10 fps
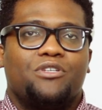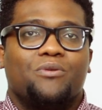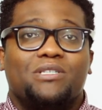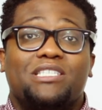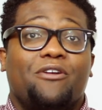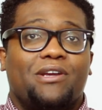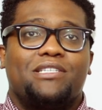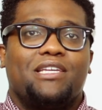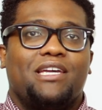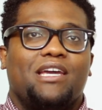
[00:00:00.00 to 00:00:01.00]
So
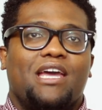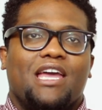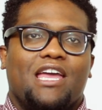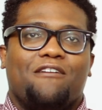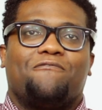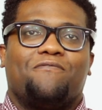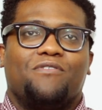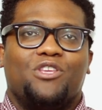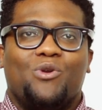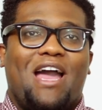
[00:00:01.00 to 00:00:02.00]
seriously, if
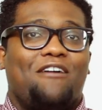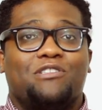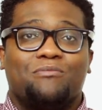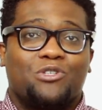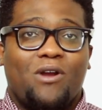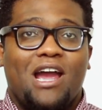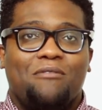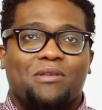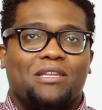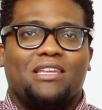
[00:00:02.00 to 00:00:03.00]
you have
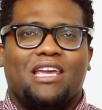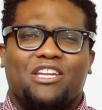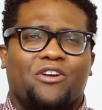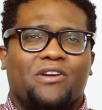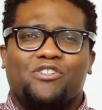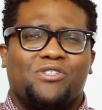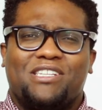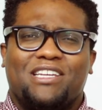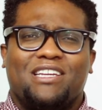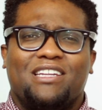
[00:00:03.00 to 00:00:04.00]
subscribed and you're
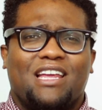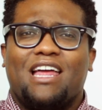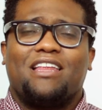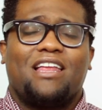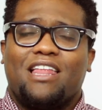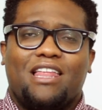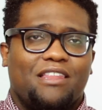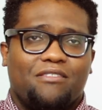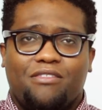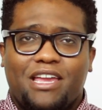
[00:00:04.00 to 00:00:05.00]
interested,
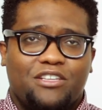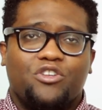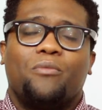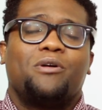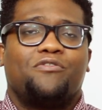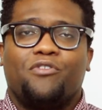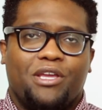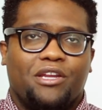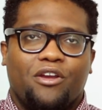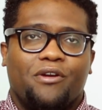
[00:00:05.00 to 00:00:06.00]
thanks so much for
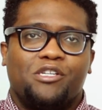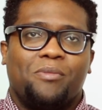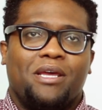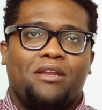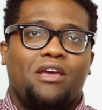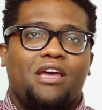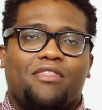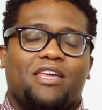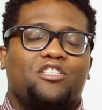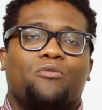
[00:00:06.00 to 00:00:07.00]
the encouragement.
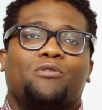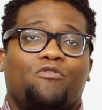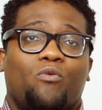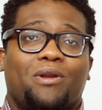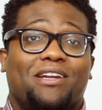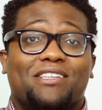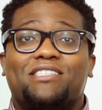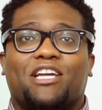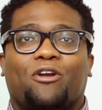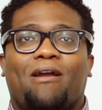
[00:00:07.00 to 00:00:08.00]
Thanks so much for wanting to
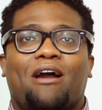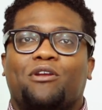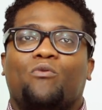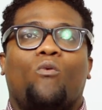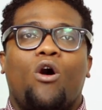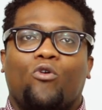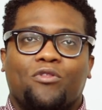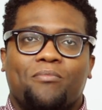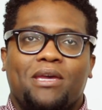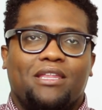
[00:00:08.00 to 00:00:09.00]
stick around and walk
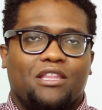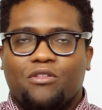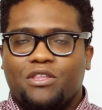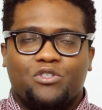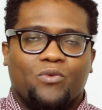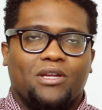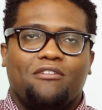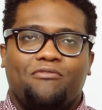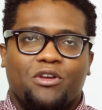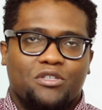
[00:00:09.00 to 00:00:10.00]
with me. This
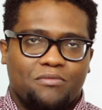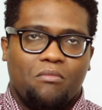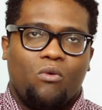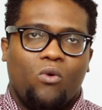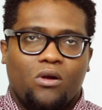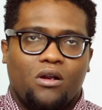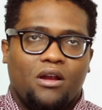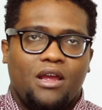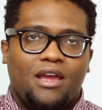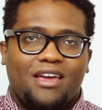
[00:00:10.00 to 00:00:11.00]
really feels
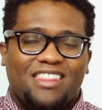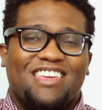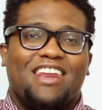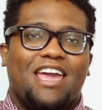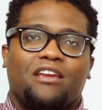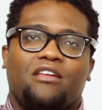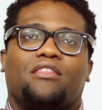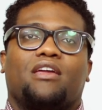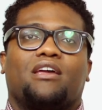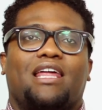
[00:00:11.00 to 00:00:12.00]
more than
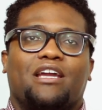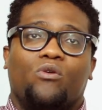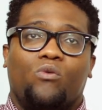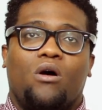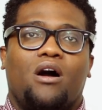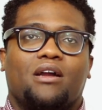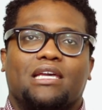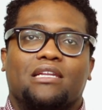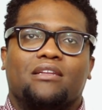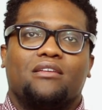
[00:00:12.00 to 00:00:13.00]
anything like a walk,
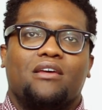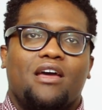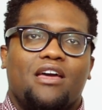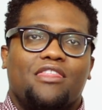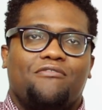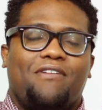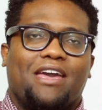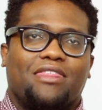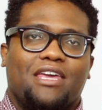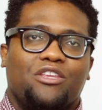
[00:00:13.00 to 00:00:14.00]
and the
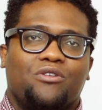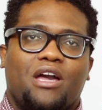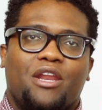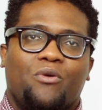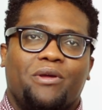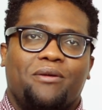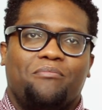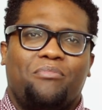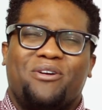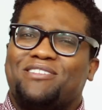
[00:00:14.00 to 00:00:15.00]
fact that you kind of want to
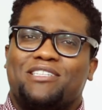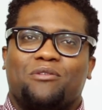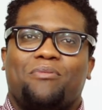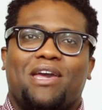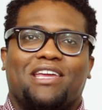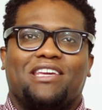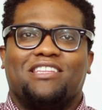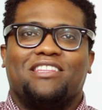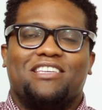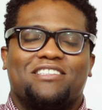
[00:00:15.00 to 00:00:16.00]
participate
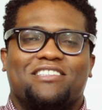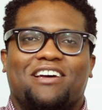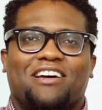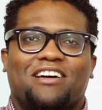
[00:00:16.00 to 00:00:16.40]
in this